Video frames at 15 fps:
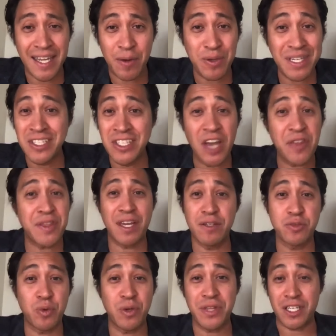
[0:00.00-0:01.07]
And we did nothing
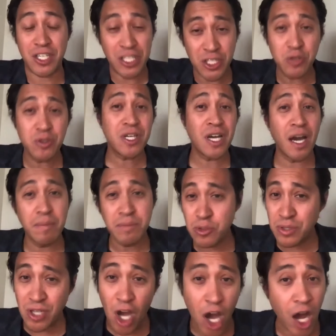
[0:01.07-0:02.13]
else with it. Can you come do
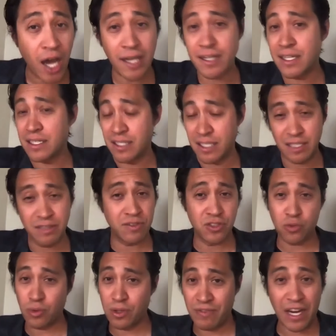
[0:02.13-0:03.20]
an audit and
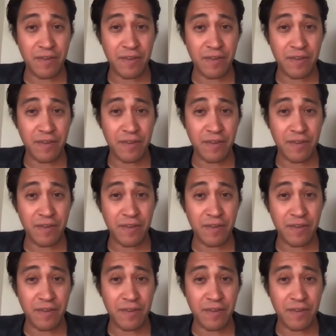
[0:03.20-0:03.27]
inventory of